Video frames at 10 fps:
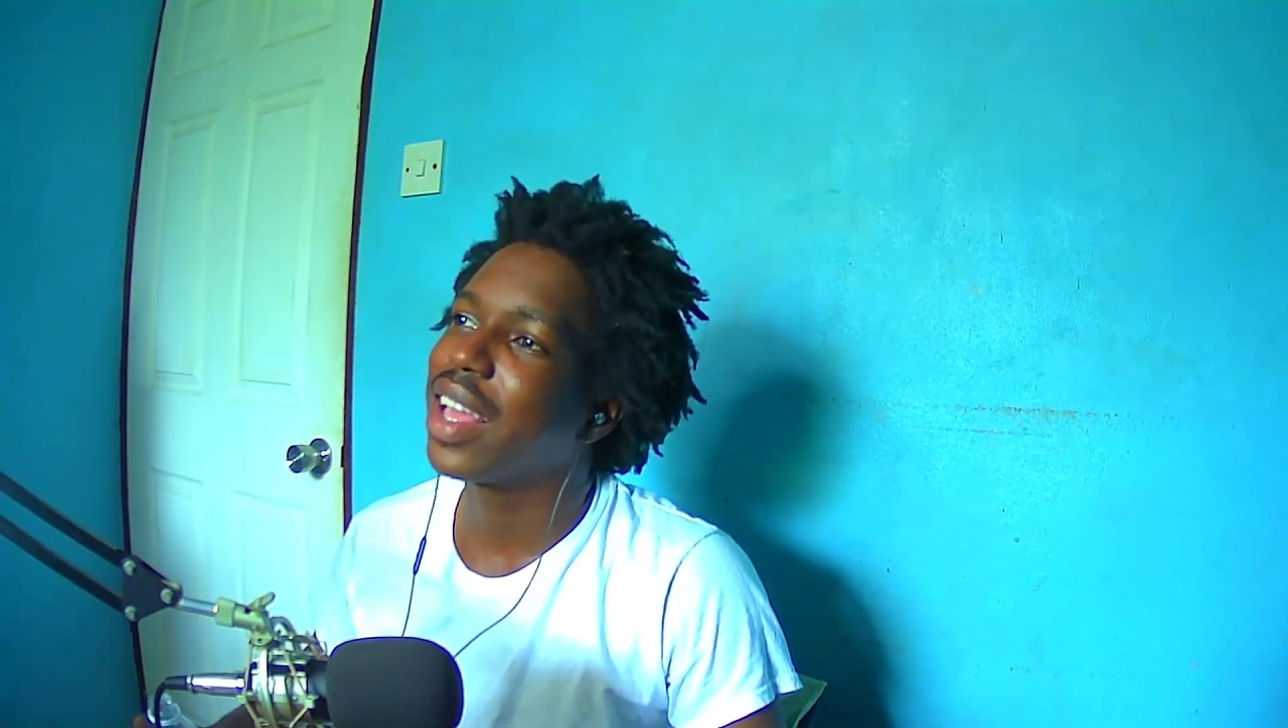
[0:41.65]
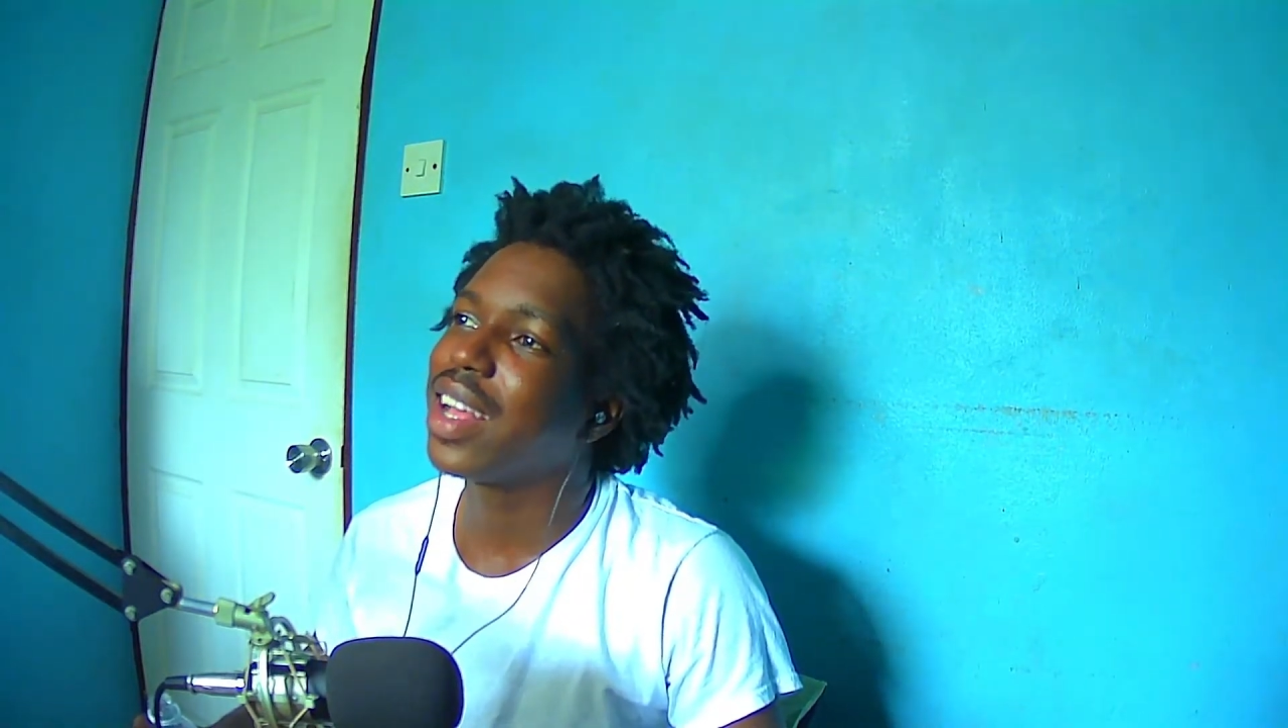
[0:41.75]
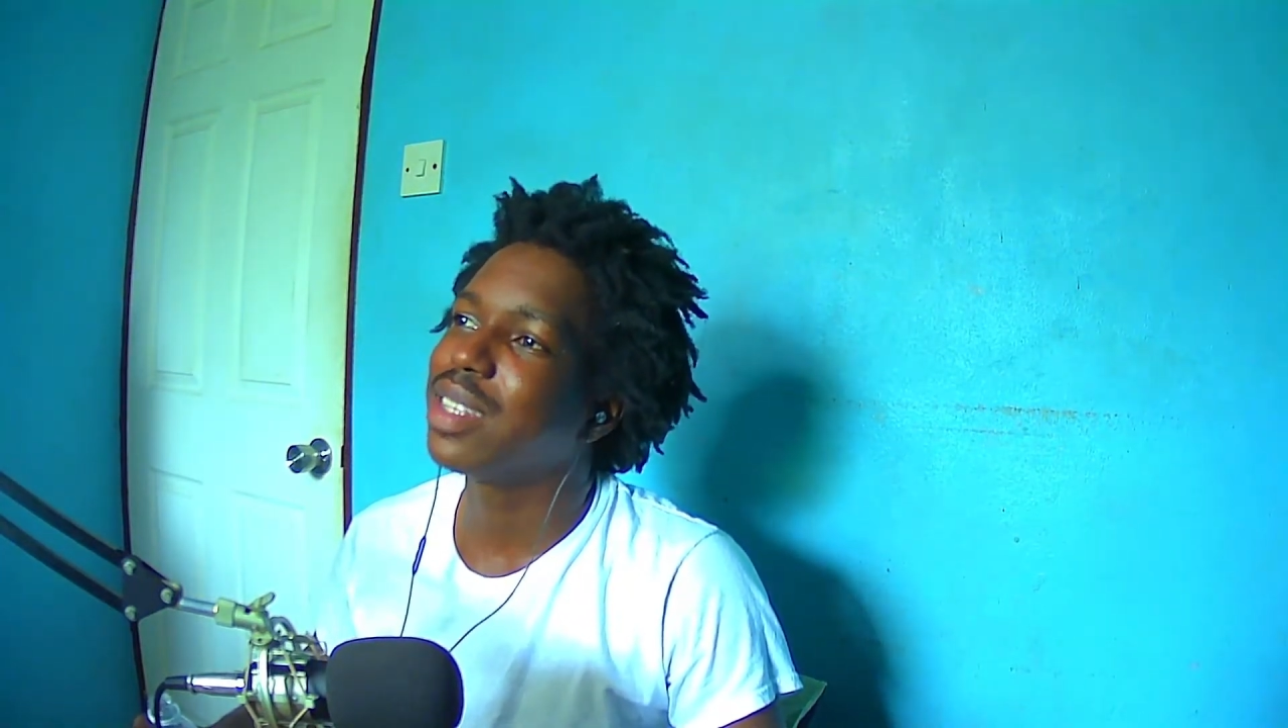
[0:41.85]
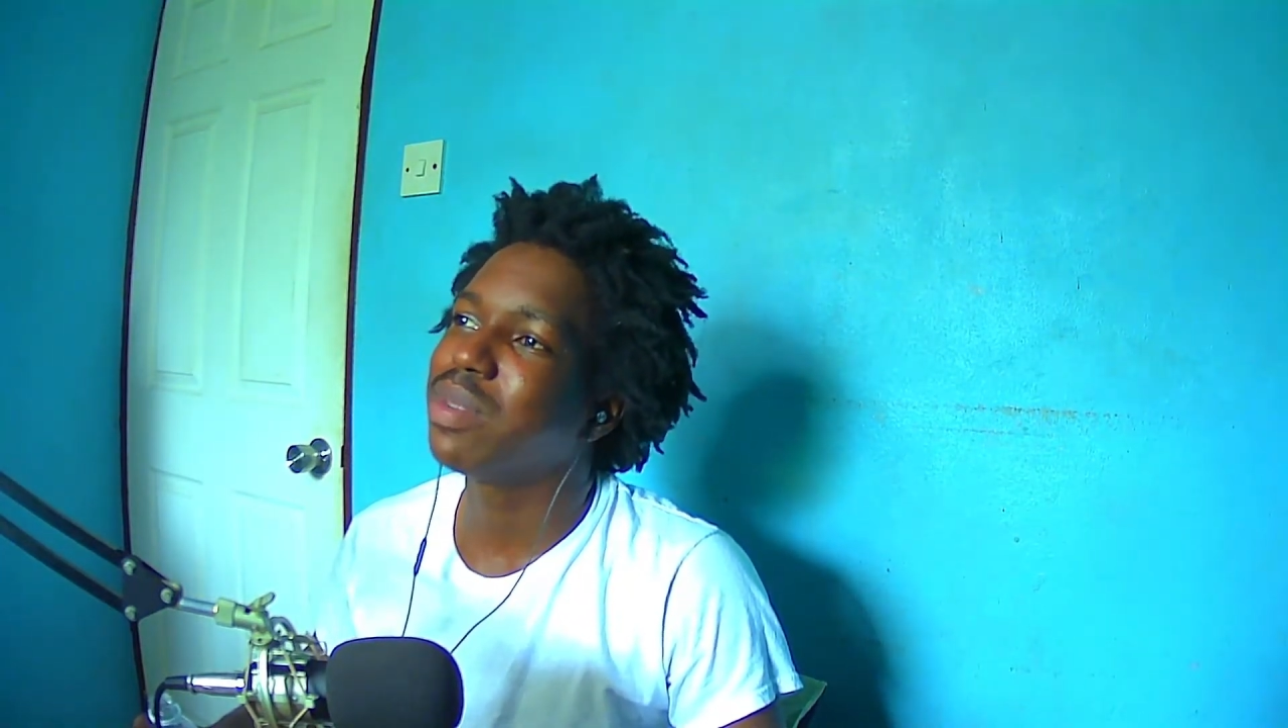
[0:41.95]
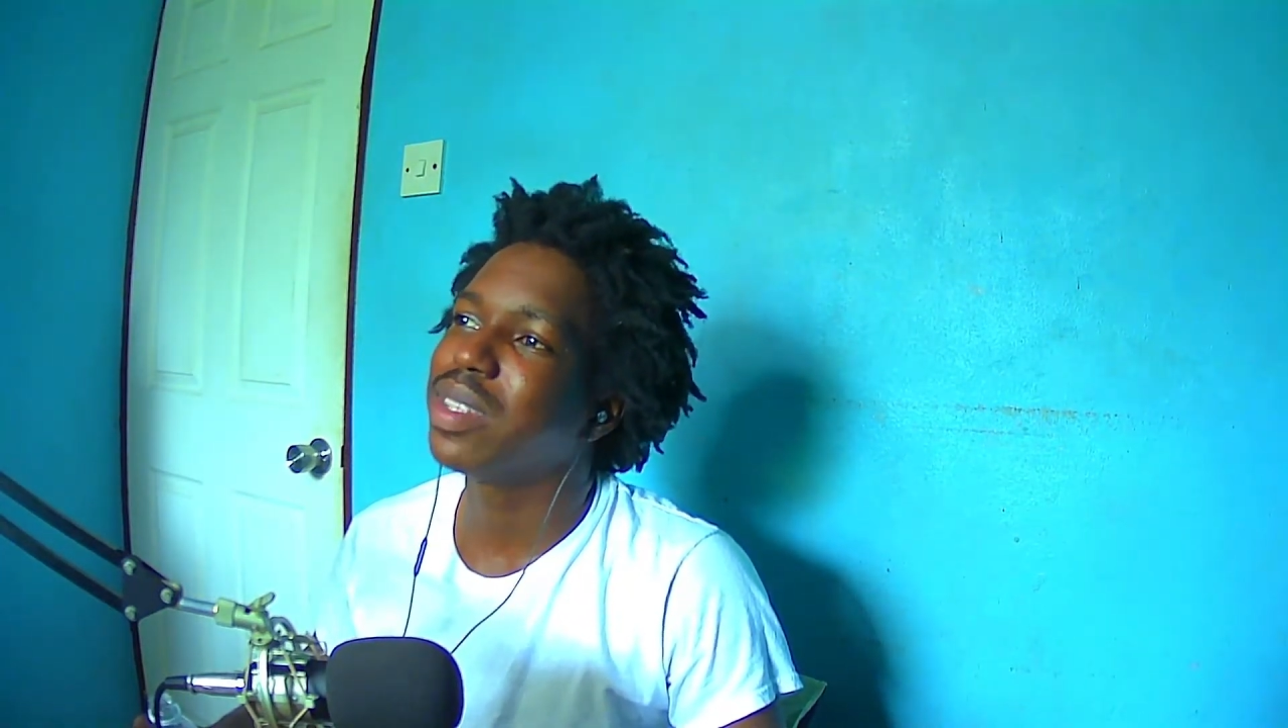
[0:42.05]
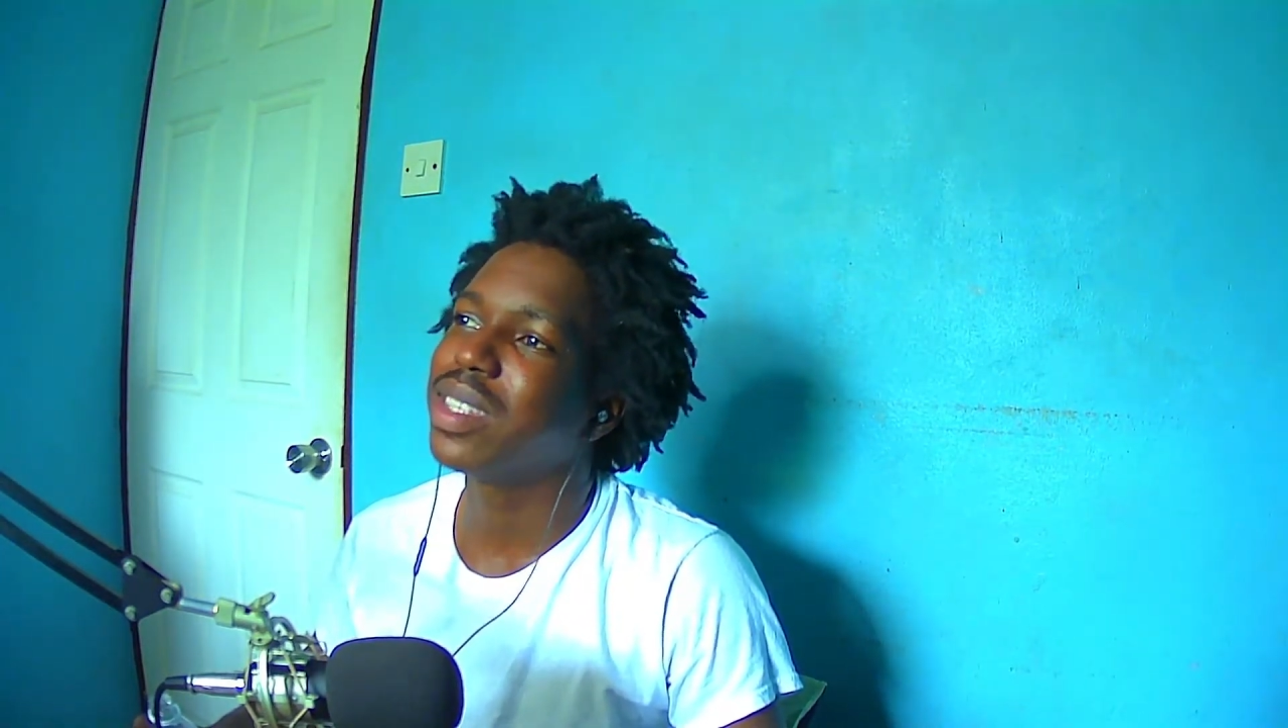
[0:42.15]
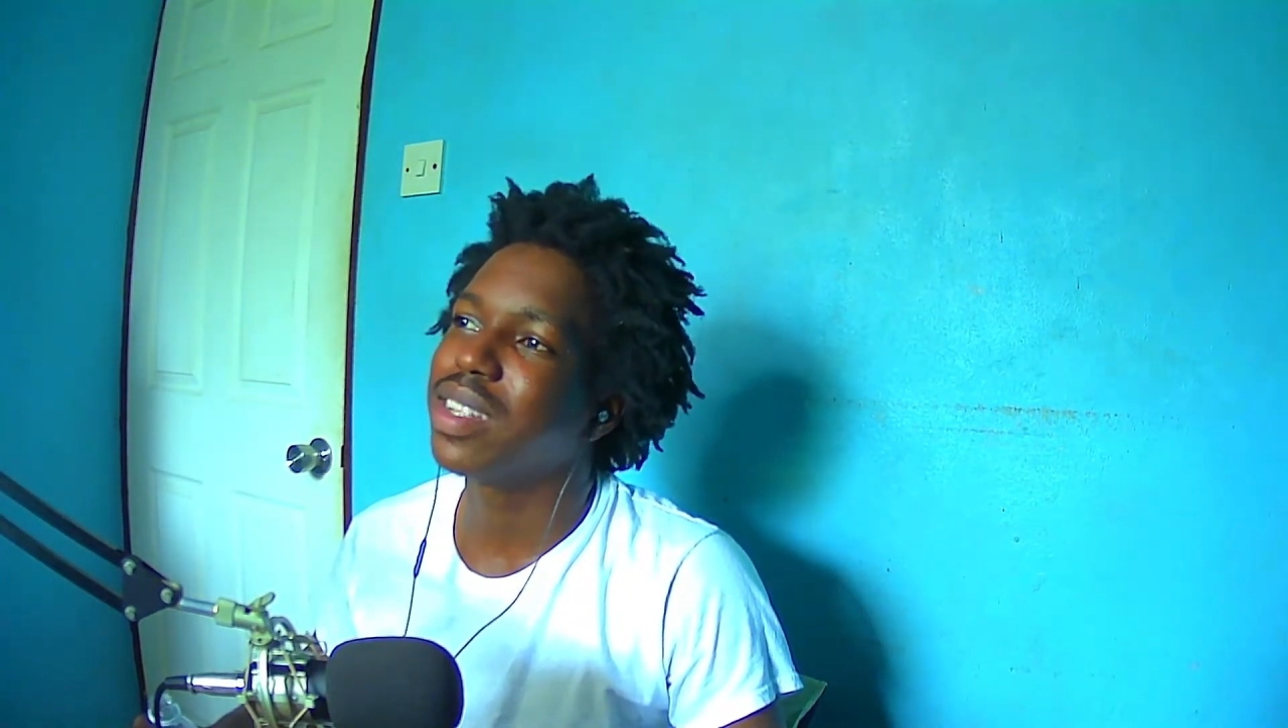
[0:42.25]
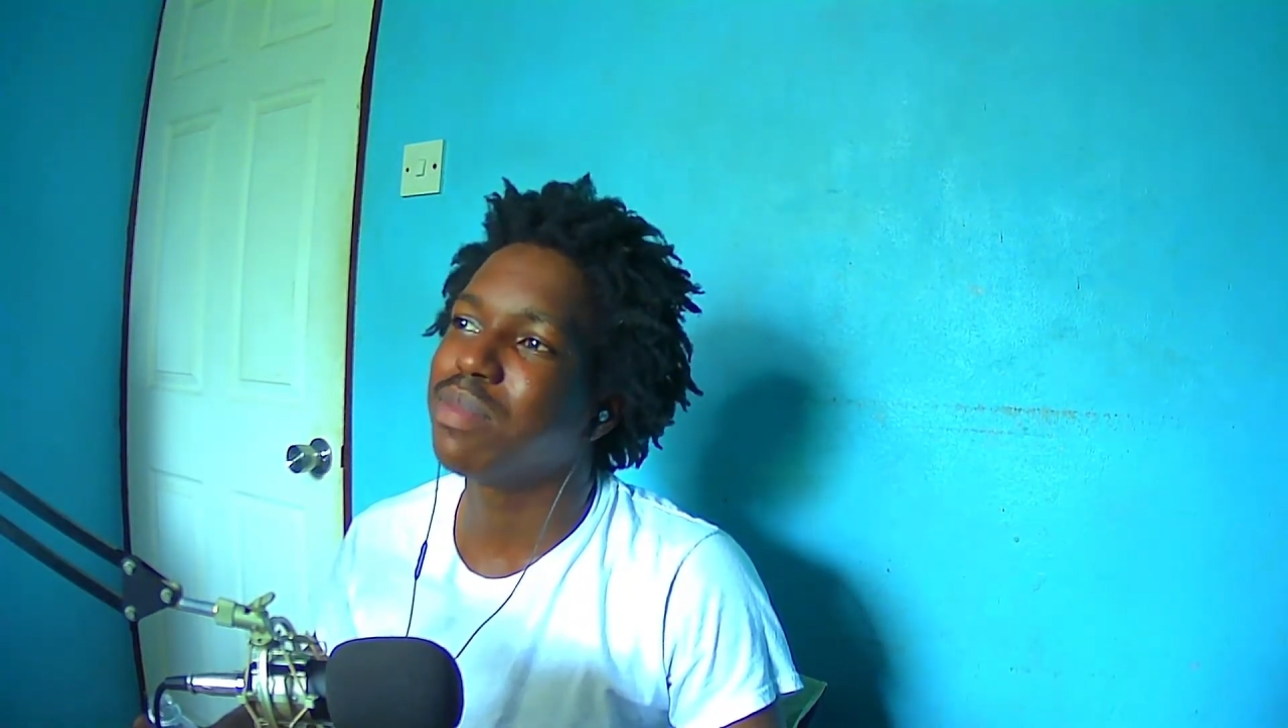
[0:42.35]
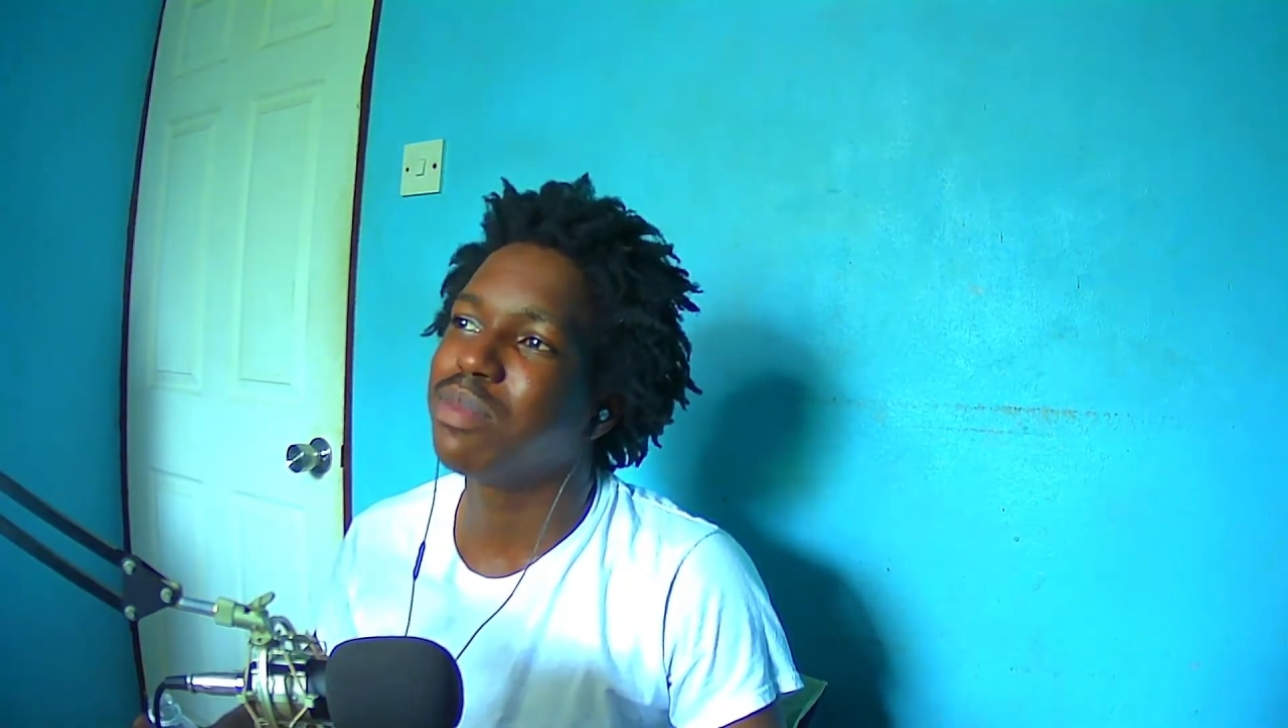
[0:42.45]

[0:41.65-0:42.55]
has been set up